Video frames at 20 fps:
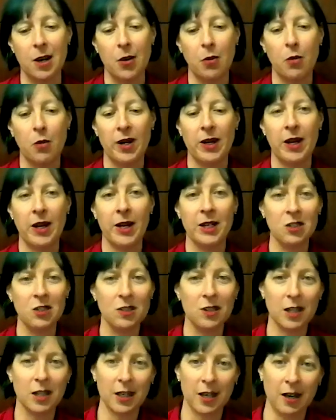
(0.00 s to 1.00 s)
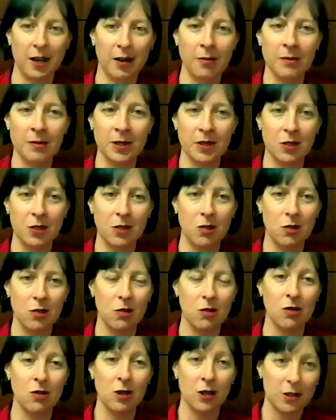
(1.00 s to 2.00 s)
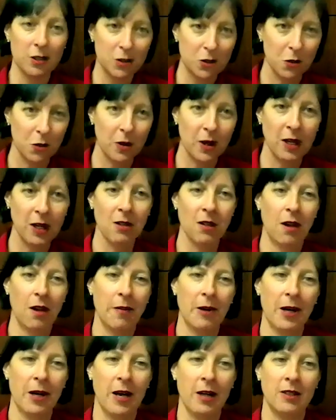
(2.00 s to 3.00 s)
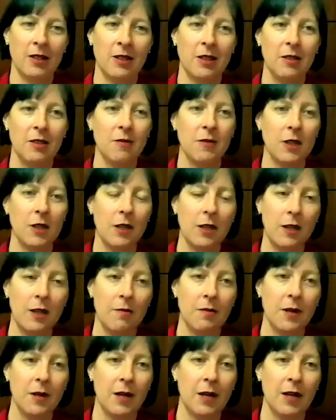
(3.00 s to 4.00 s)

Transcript: when it actually comes to doing climate active and